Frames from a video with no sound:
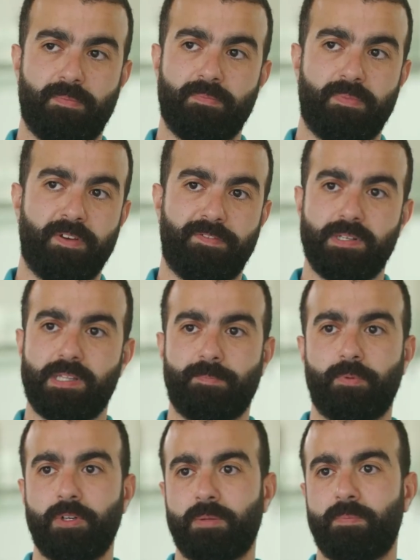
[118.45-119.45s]
the first
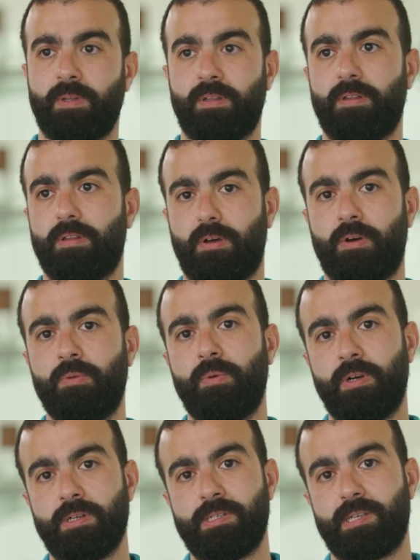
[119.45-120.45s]
appointment
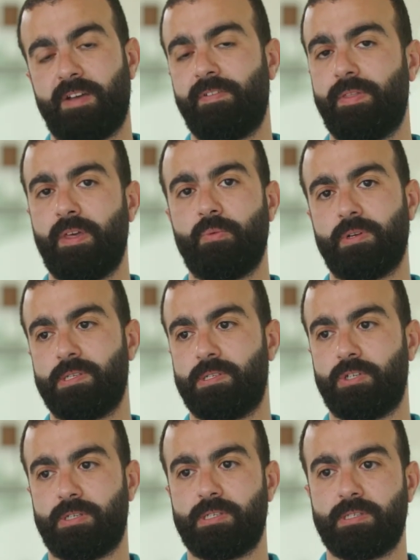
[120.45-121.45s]
onwards, everything was
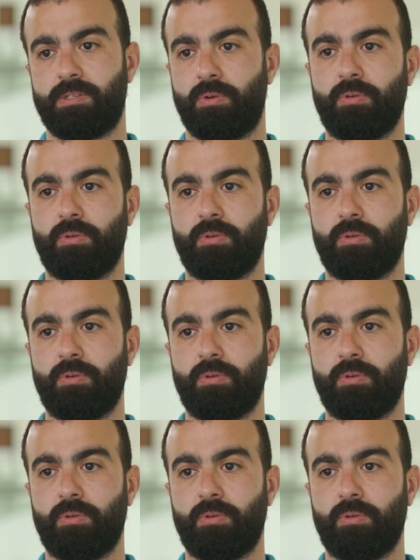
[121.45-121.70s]
just so